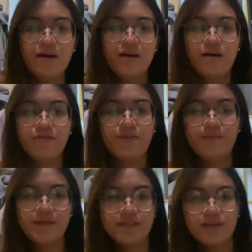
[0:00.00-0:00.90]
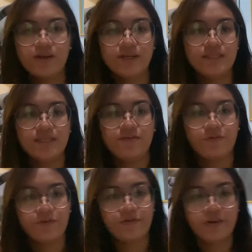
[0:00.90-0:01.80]
of domestic currency
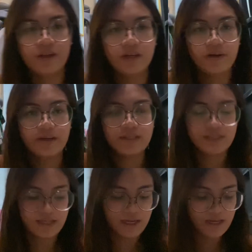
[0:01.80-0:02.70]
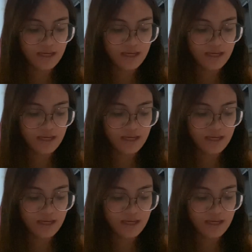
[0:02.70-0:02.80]
for foreign currency,